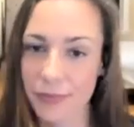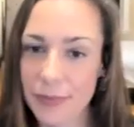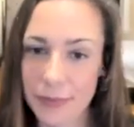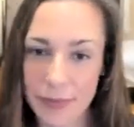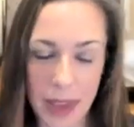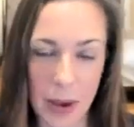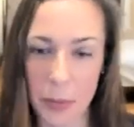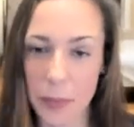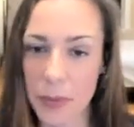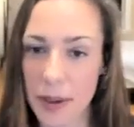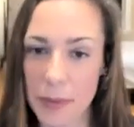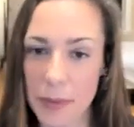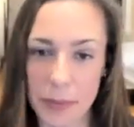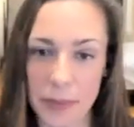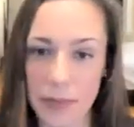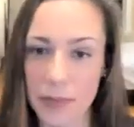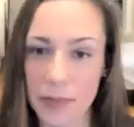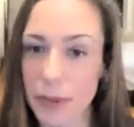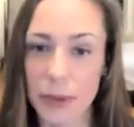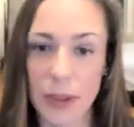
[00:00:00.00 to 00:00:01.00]
help
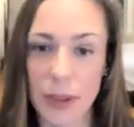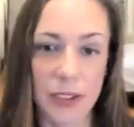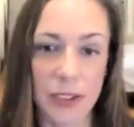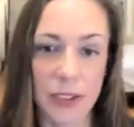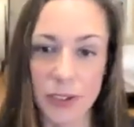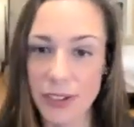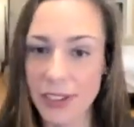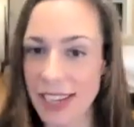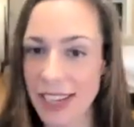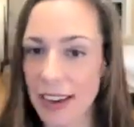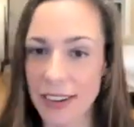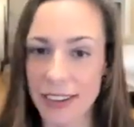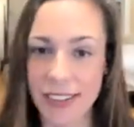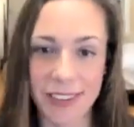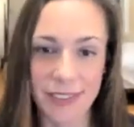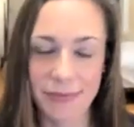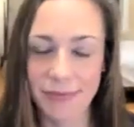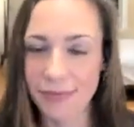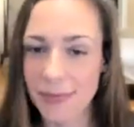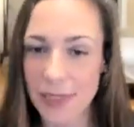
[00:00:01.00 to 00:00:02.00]
them
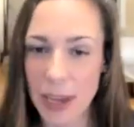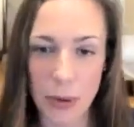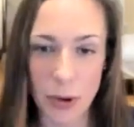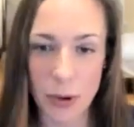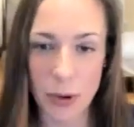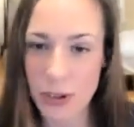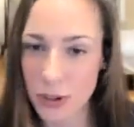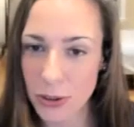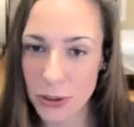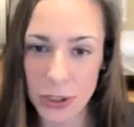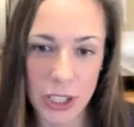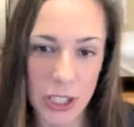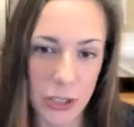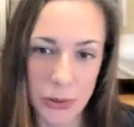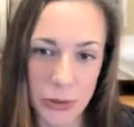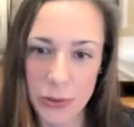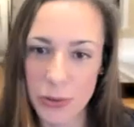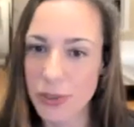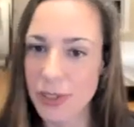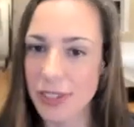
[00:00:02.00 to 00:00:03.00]
understand emotional
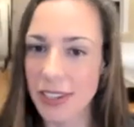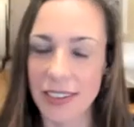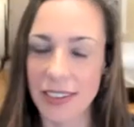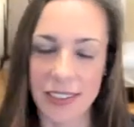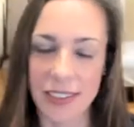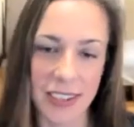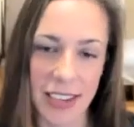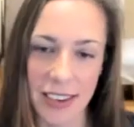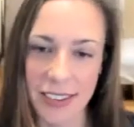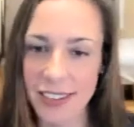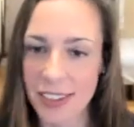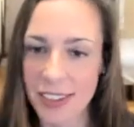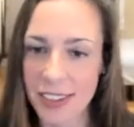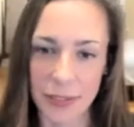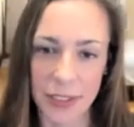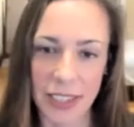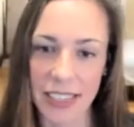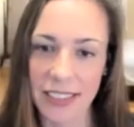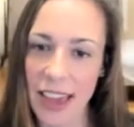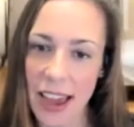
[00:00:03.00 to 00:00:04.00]
cues and stuff
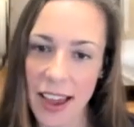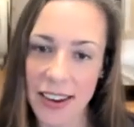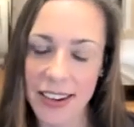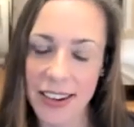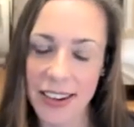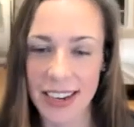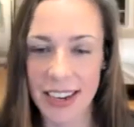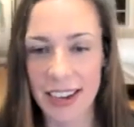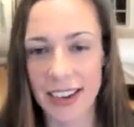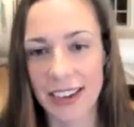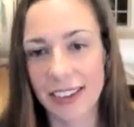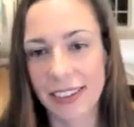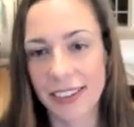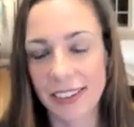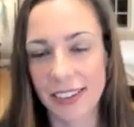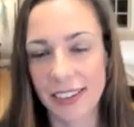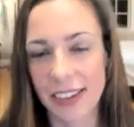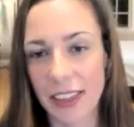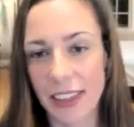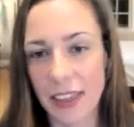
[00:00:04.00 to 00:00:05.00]
like that? And I
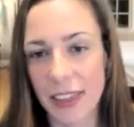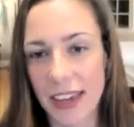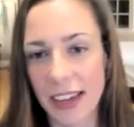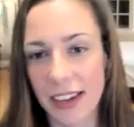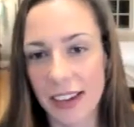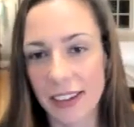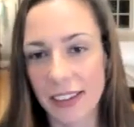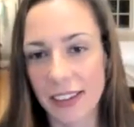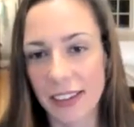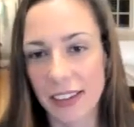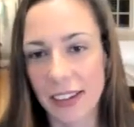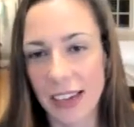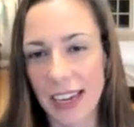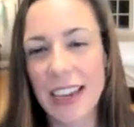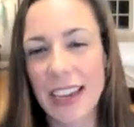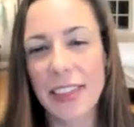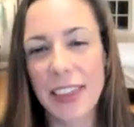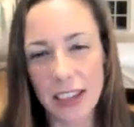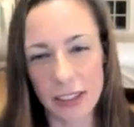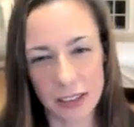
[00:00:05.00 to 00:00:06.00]
think
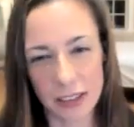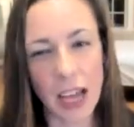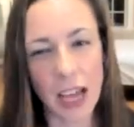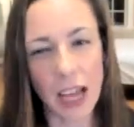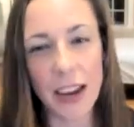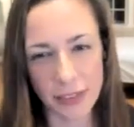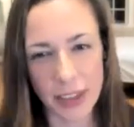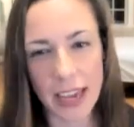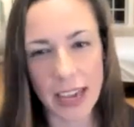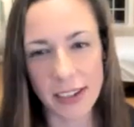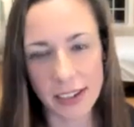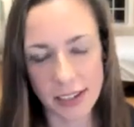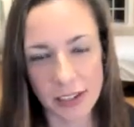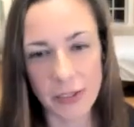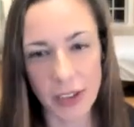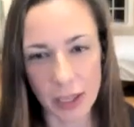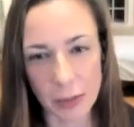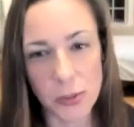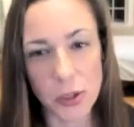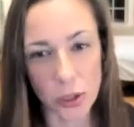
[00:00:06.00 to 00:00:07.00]
a lot of that is
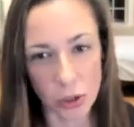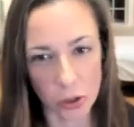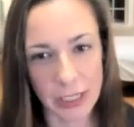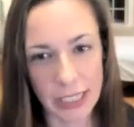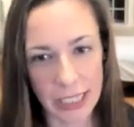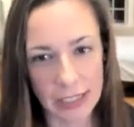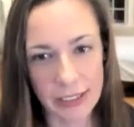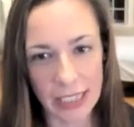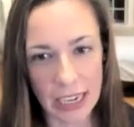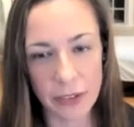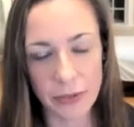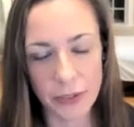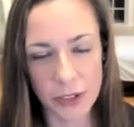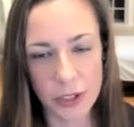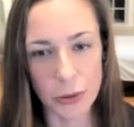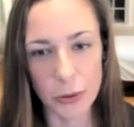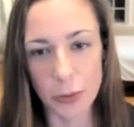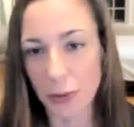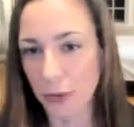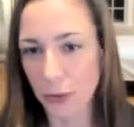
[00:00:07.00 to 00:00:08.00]
developed early in life
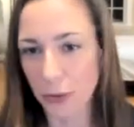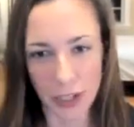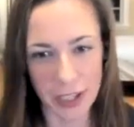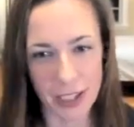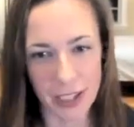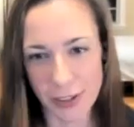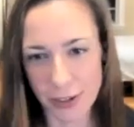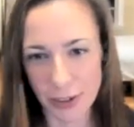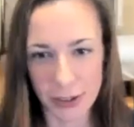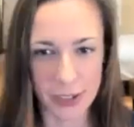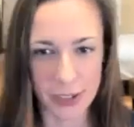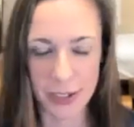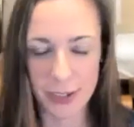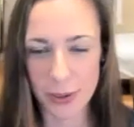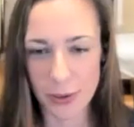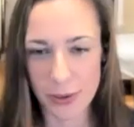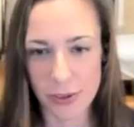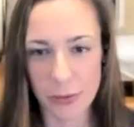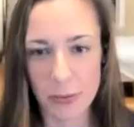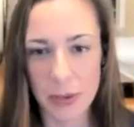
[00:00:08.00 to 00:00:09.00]
too, before kids are using
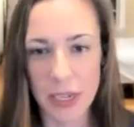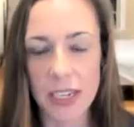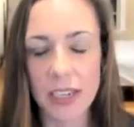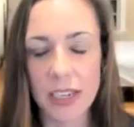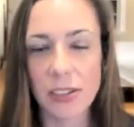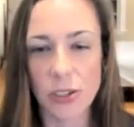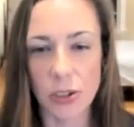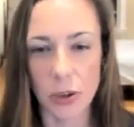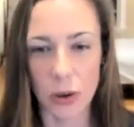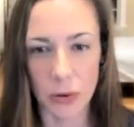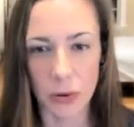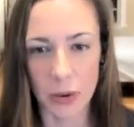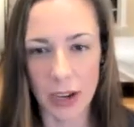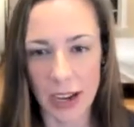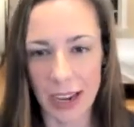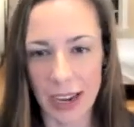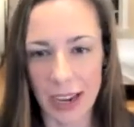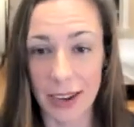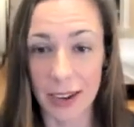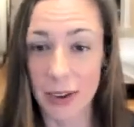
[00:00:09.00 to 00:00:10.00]
social media. So
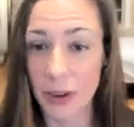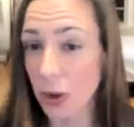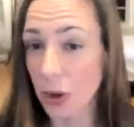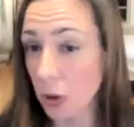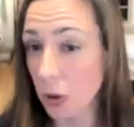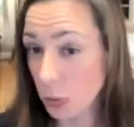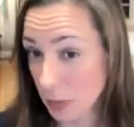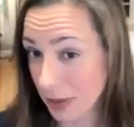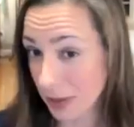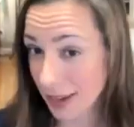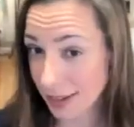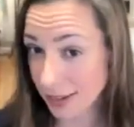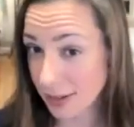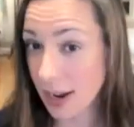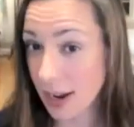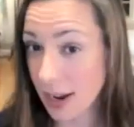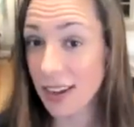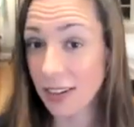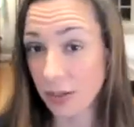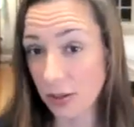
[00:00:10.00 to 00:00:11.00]
I hope that it's
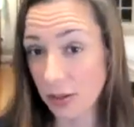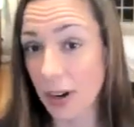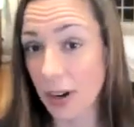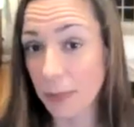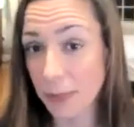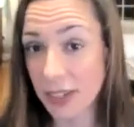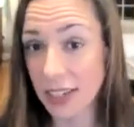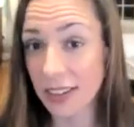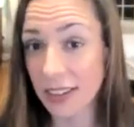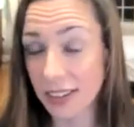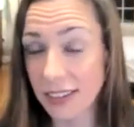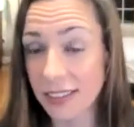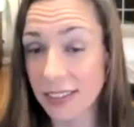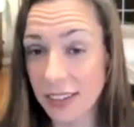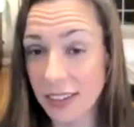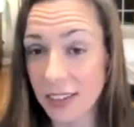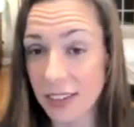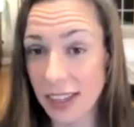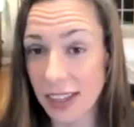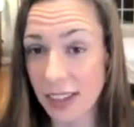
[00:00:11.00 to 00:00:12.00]
not interrupting
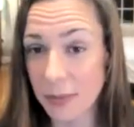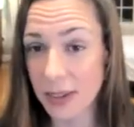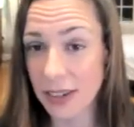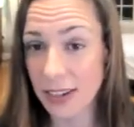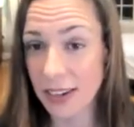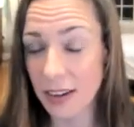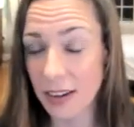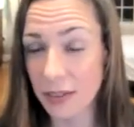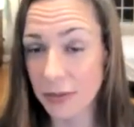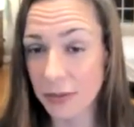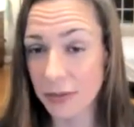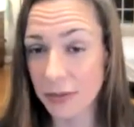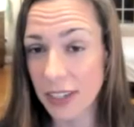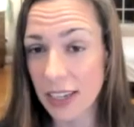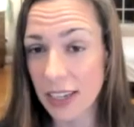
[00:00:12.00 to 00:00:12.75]
the development of,